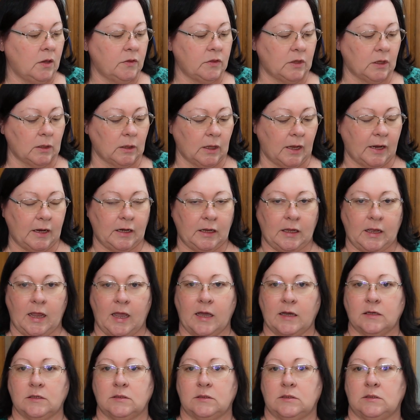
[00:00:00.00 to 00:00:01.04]
The lining
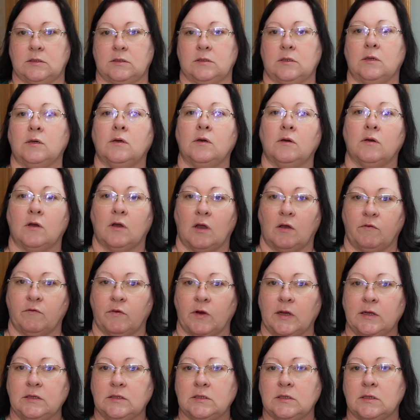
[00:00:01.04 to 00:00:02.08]
has a
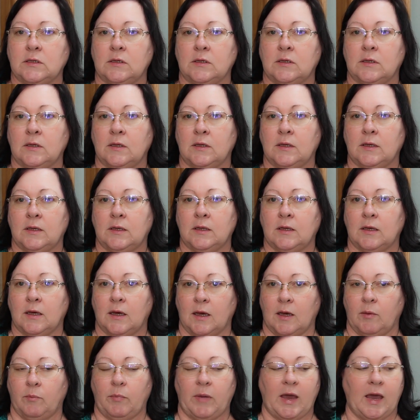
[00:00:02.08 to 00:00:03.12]
front,
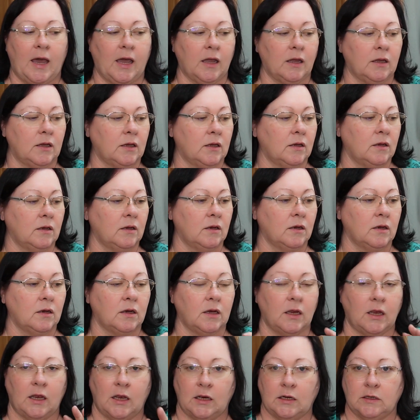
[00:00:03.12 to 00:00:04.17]
a back,
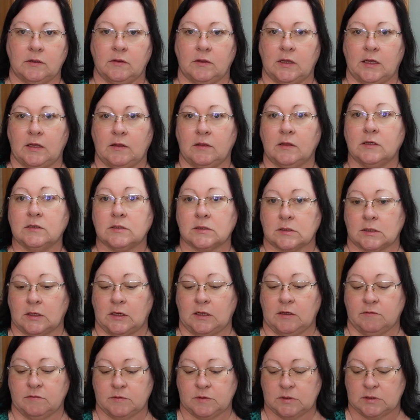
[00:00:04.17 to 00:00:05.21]
and then the
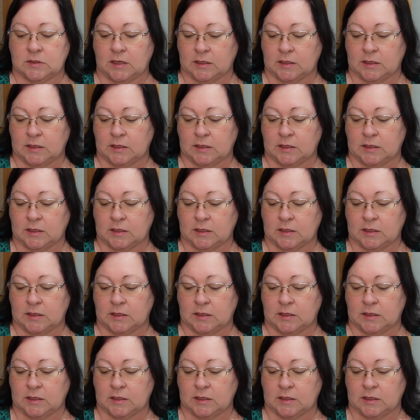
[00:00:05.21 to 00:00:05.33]
sleeves.